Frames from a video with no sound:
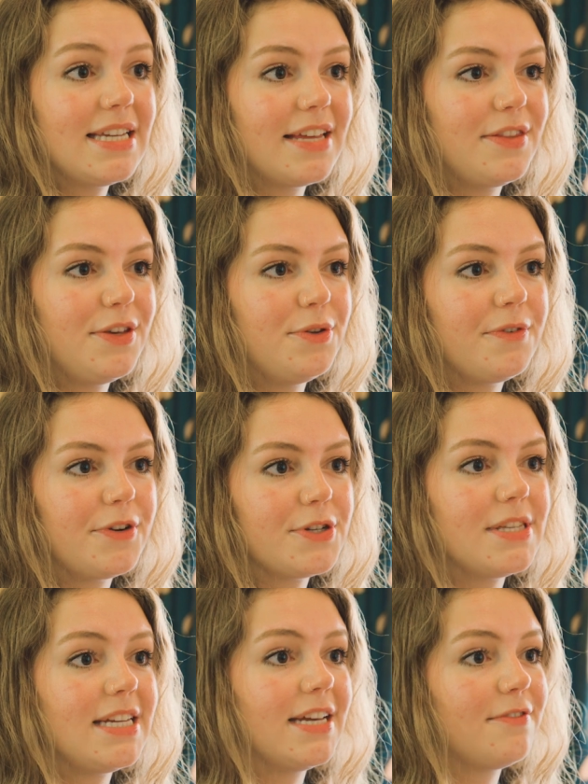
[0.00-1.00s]
at the
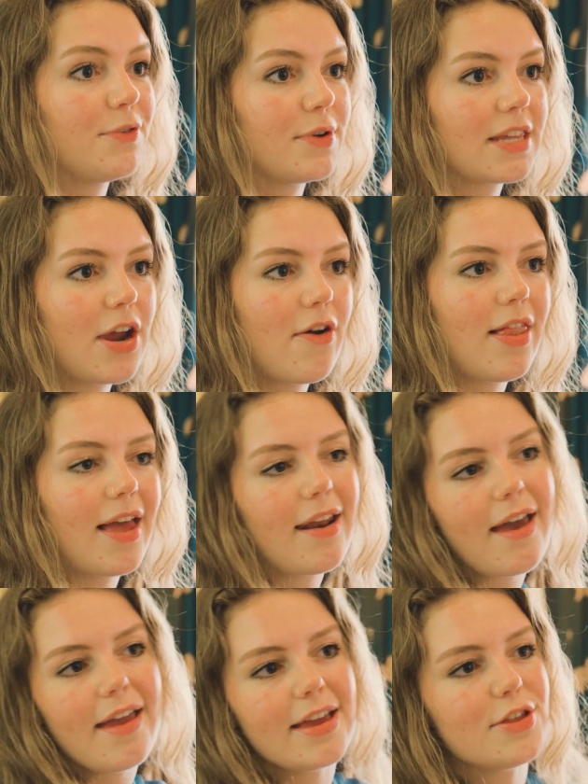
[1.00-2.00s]
University of North
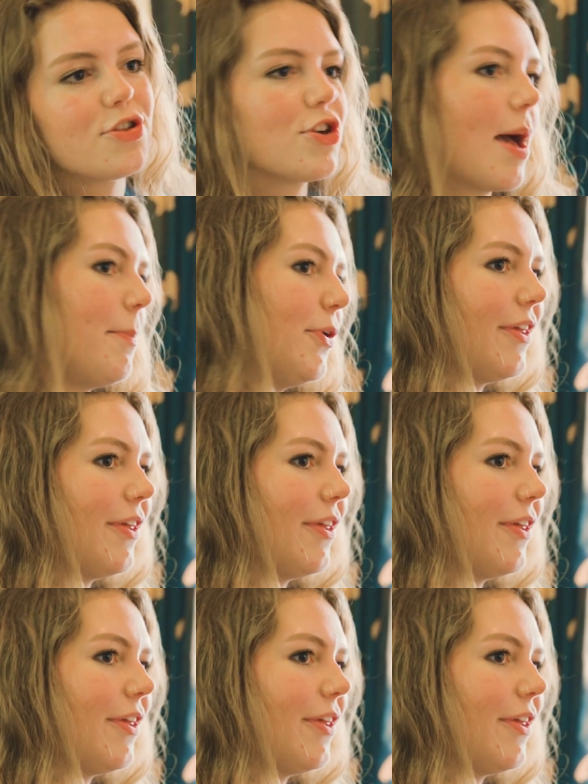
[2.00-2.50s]
Carolina in Chapel